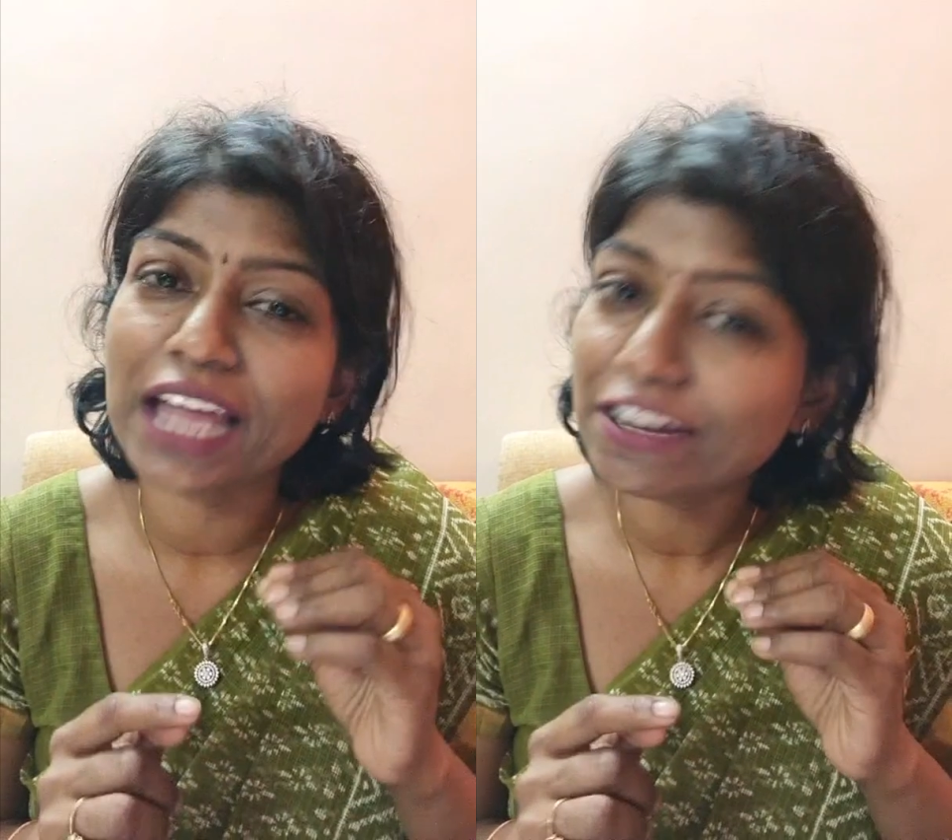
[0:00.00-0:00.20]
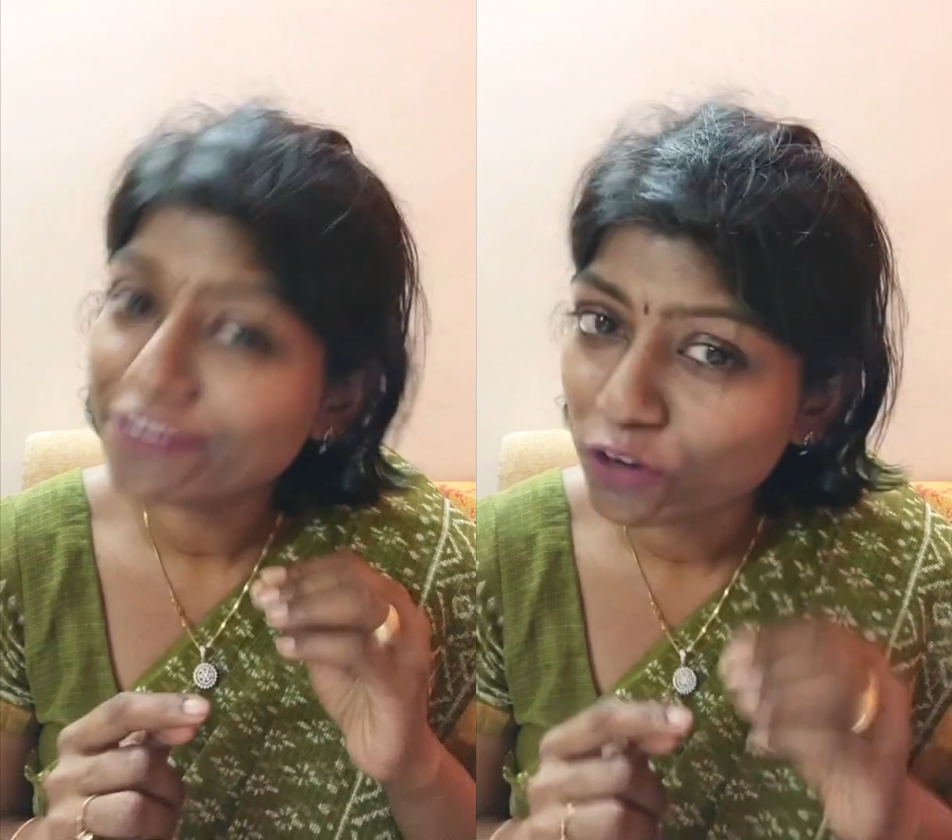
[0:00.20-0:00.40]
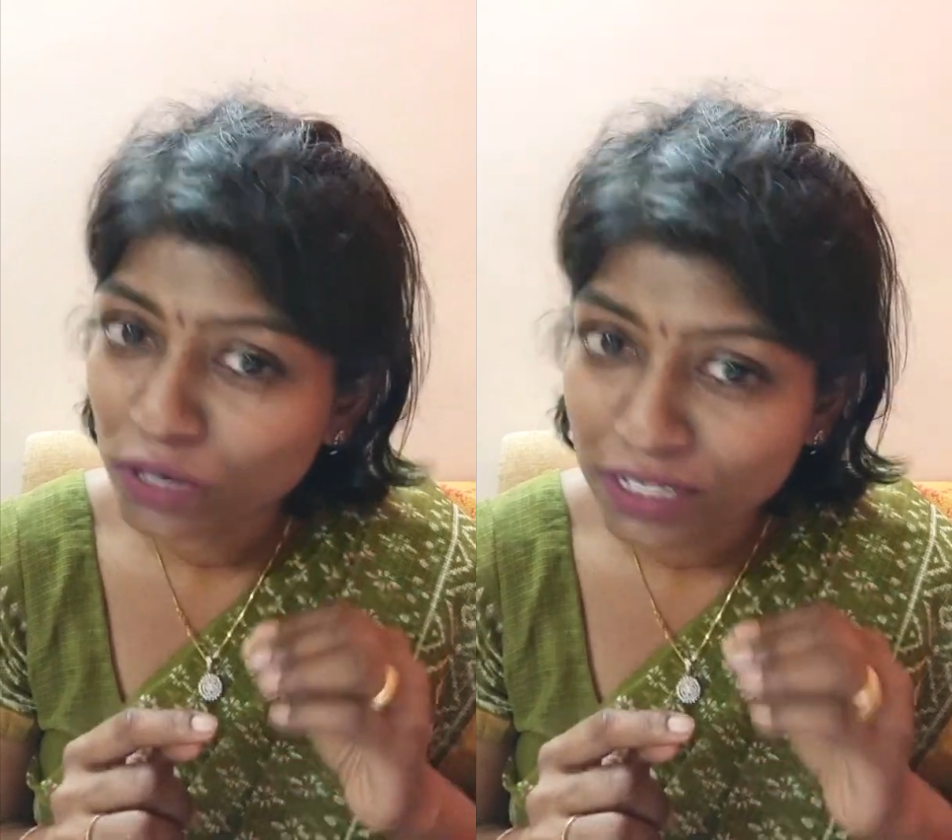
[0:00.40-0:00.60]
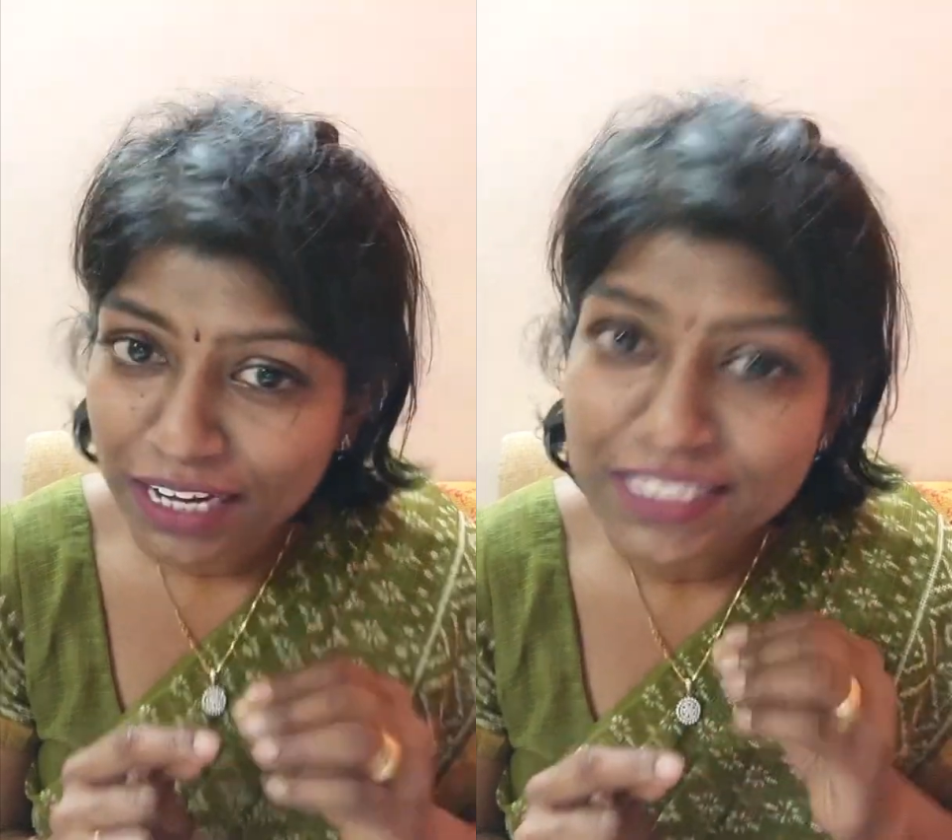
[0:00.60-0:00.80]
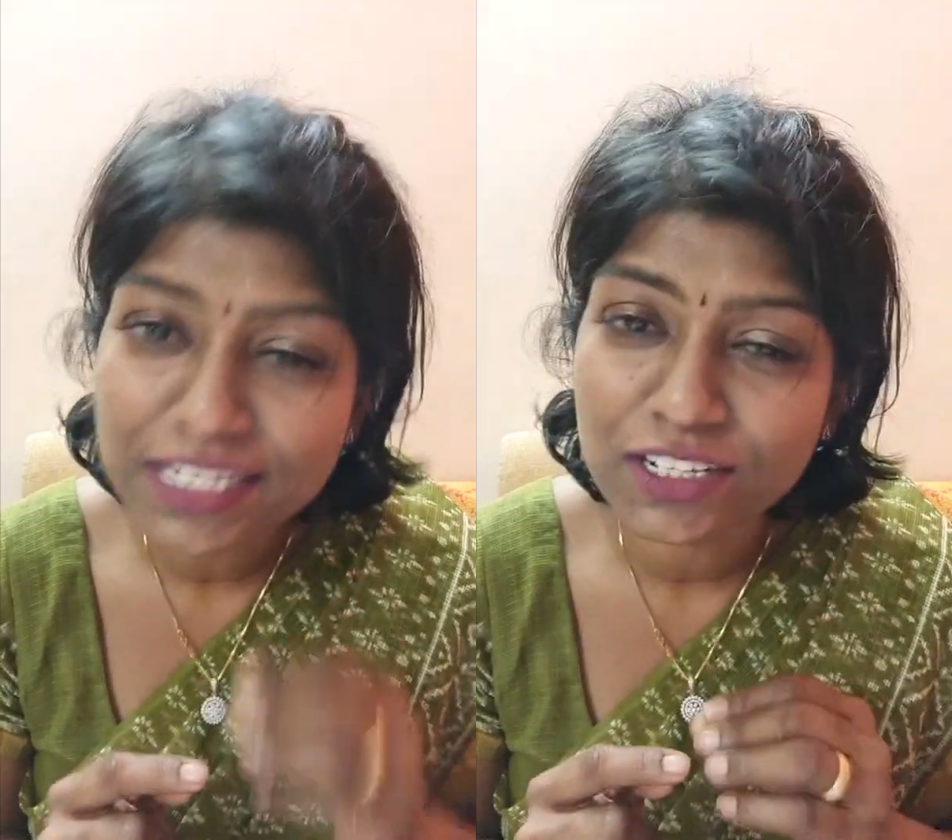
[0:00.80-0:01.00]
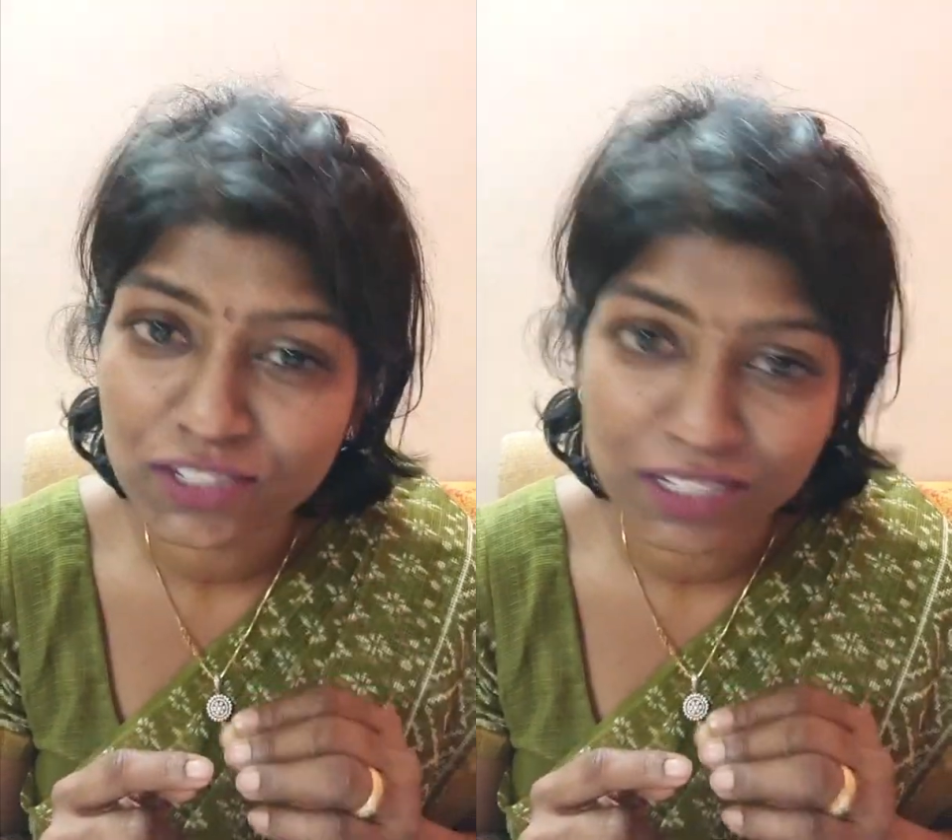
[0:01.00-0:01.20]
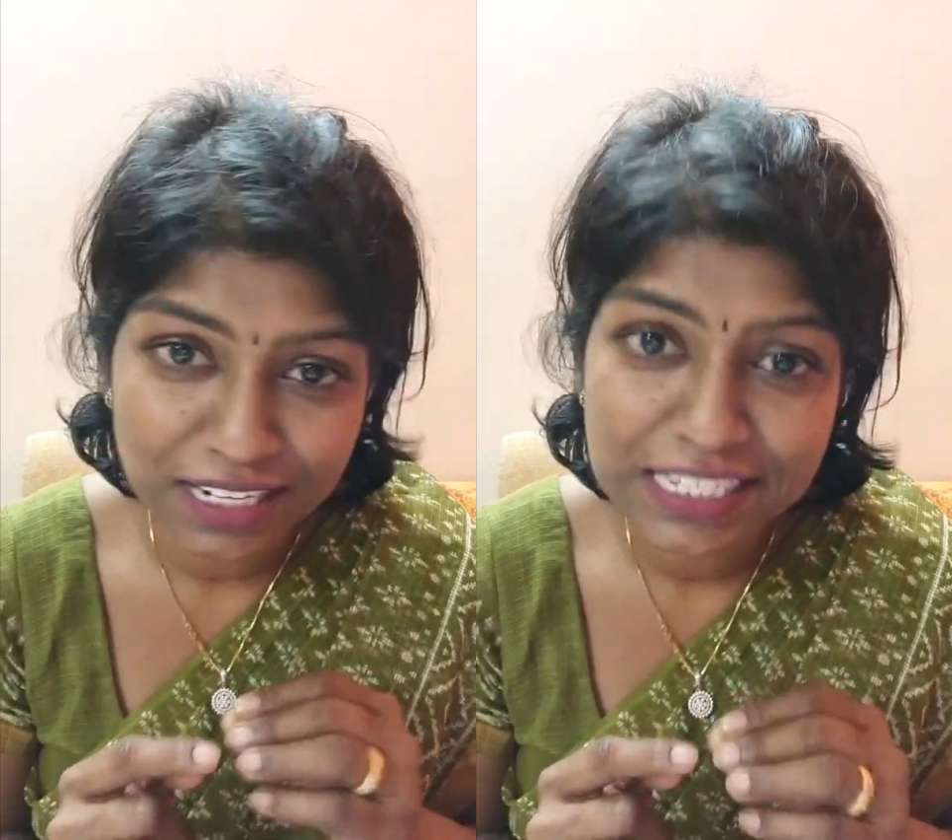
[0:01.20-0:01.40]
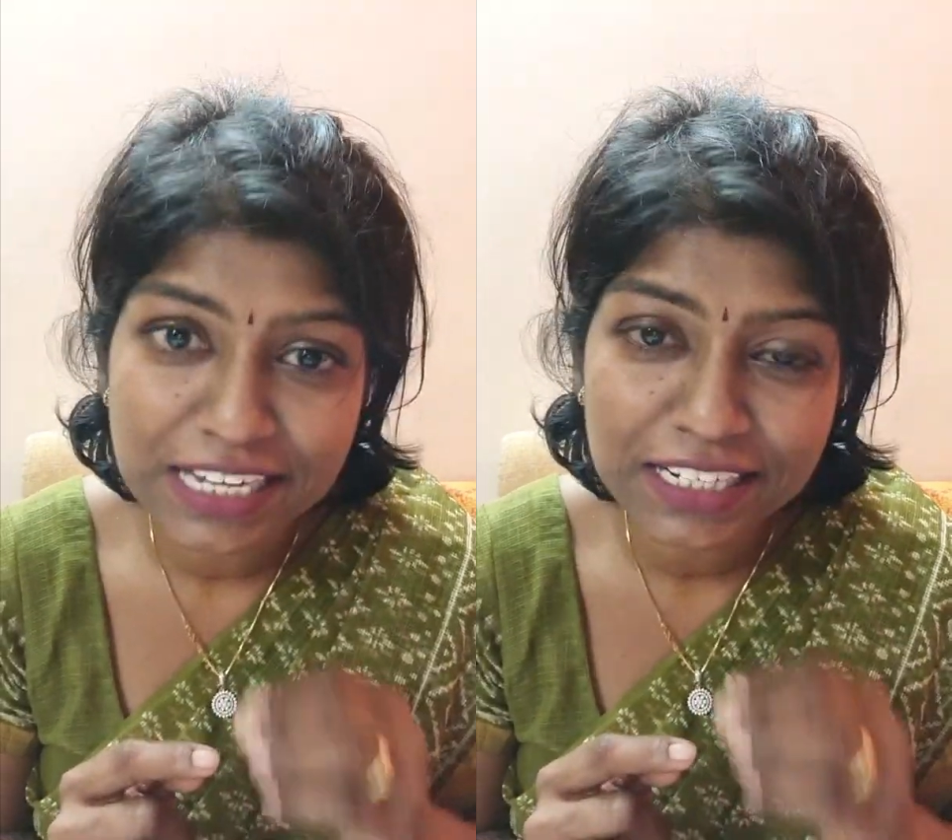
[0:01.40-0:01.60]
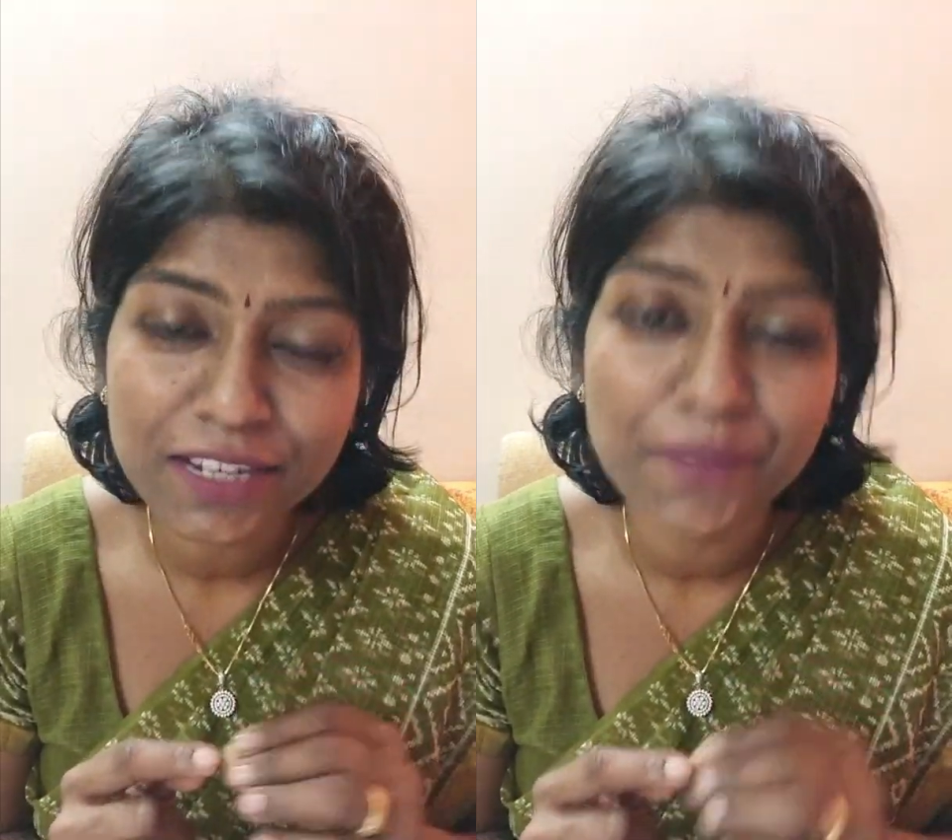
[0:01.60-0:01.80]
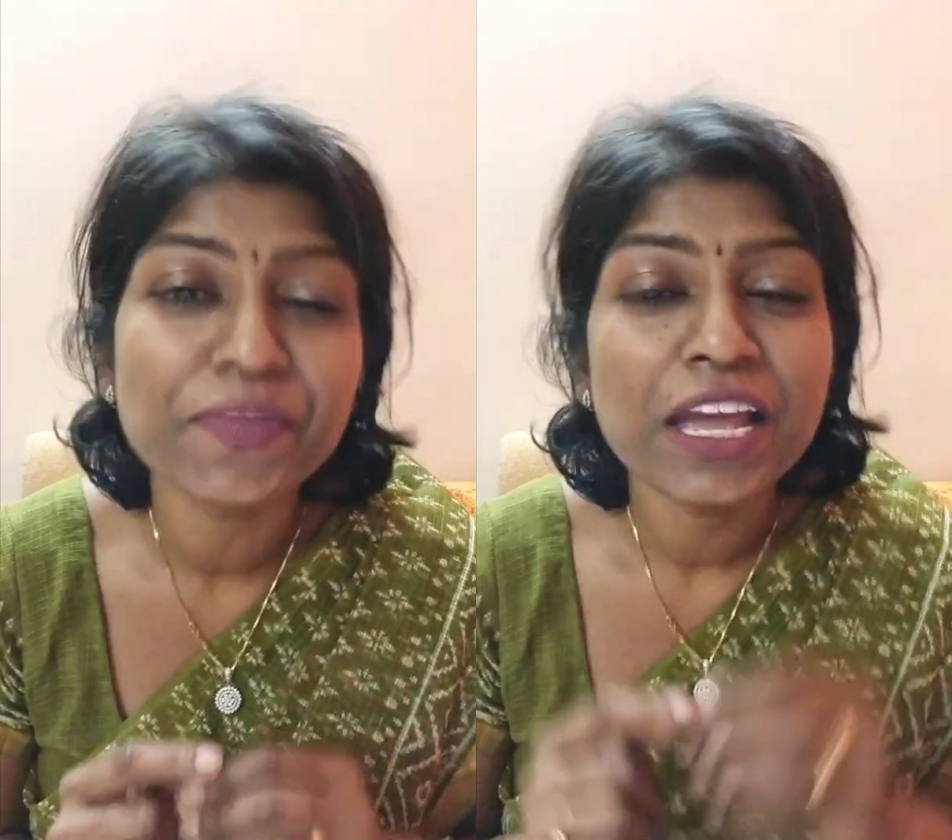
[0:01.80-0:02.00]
and phototransduction. Is that clear?